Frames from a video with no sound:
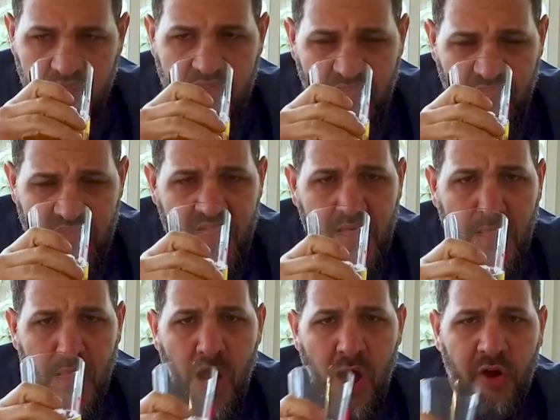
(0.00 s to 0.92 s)
definitely
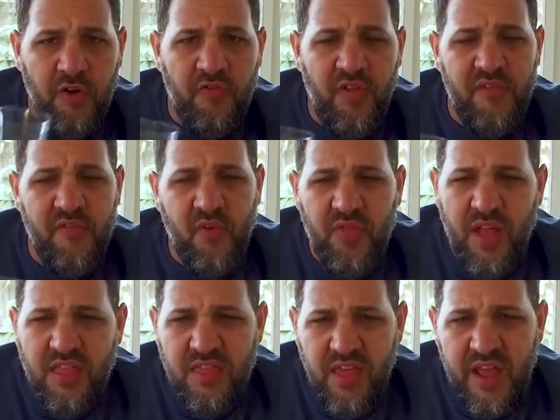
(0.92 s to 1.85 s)
that lager flavor with
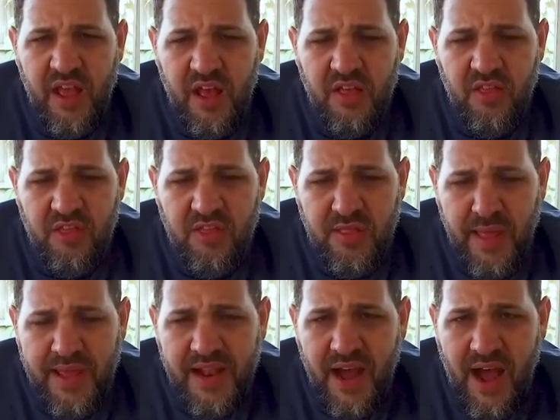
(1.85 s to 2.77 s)
that
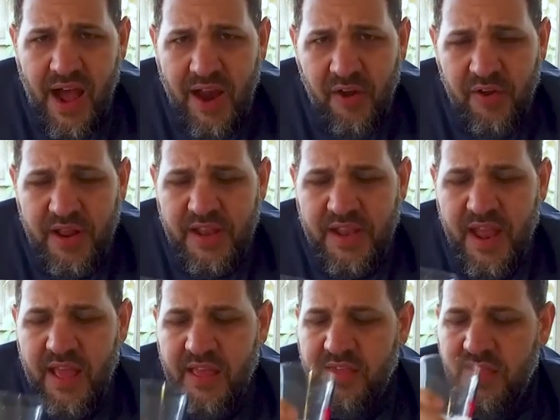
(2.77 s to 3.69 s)
slight irony
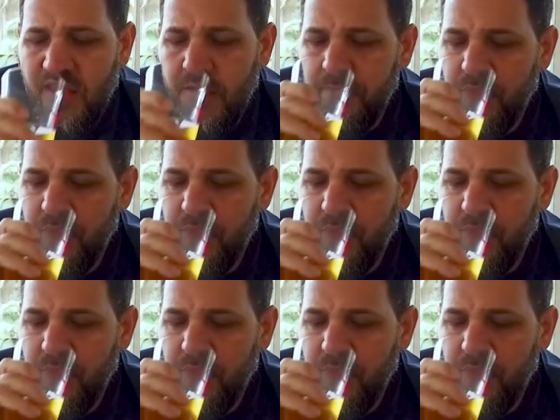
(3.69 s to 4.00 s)
taste.